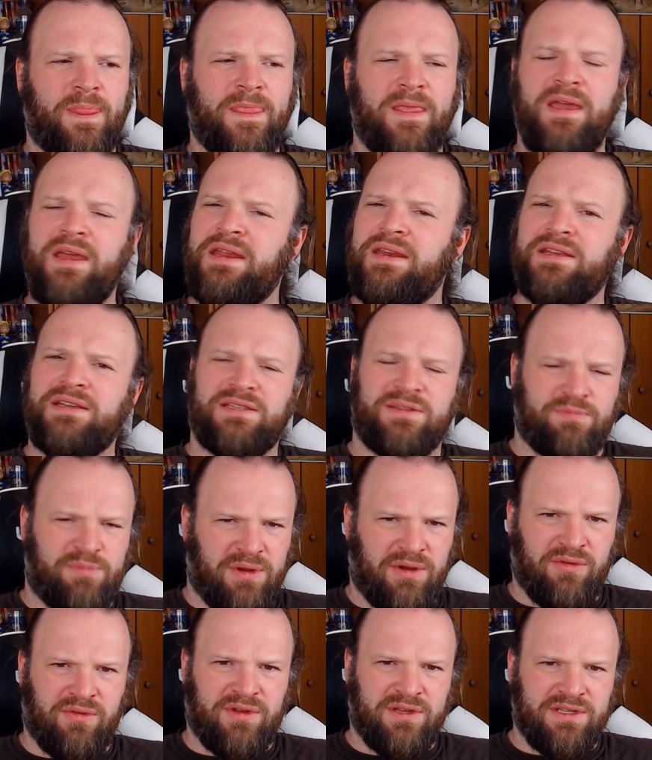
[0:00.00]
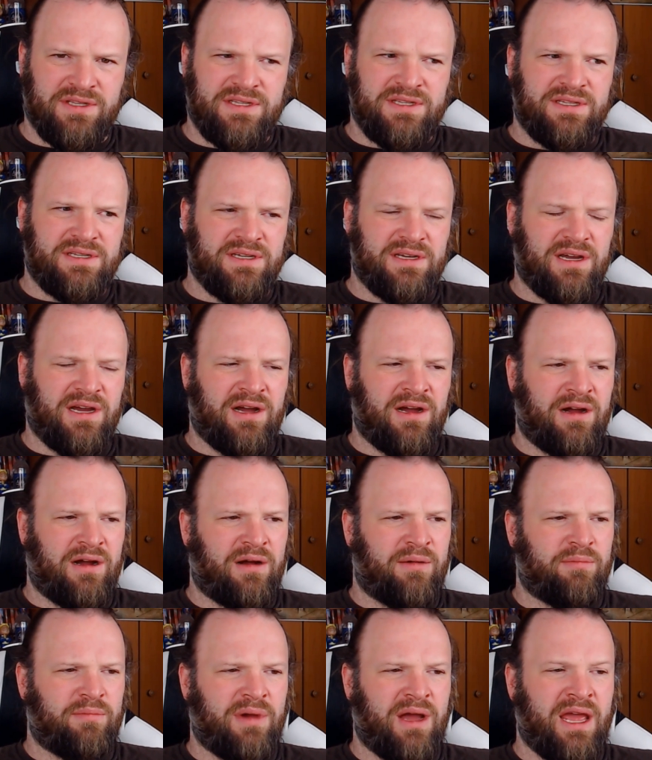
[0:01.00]
inexperienced
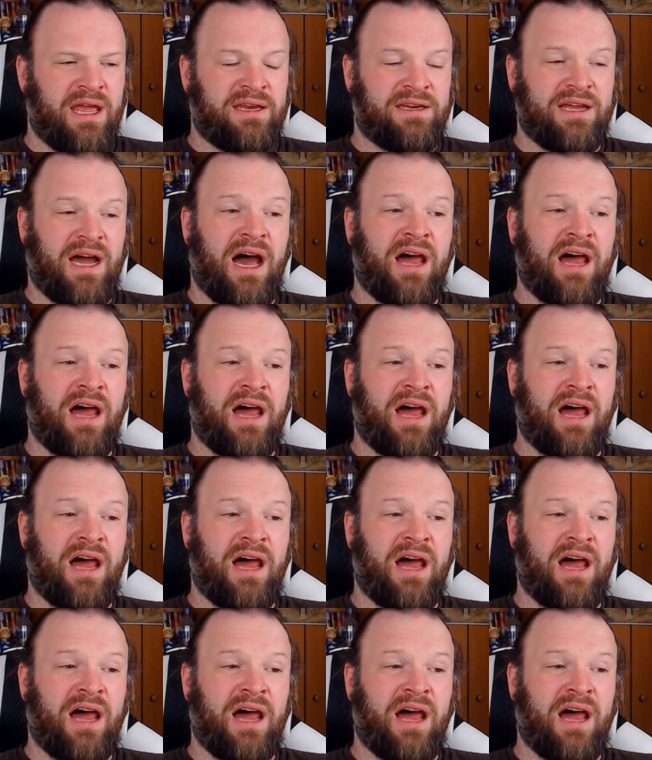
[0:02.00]
and